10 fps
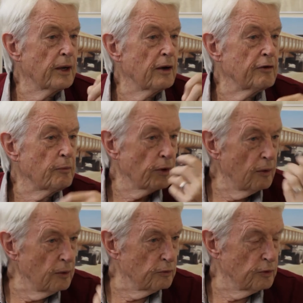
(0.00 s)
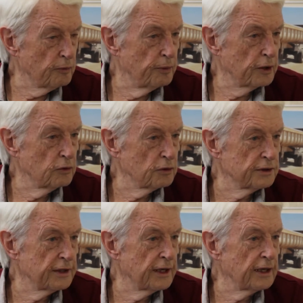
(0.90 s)
have a problem with, because
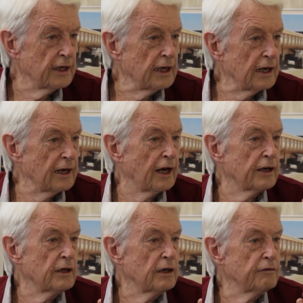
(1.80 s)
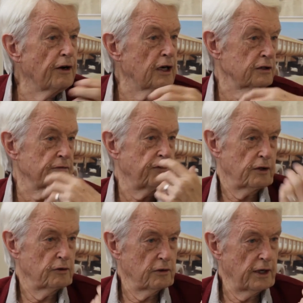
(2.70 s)
they like fast flow.
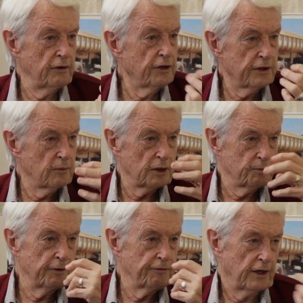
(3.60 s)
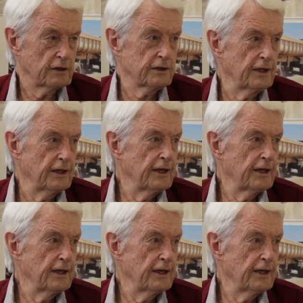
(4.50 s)
Everything must be fast.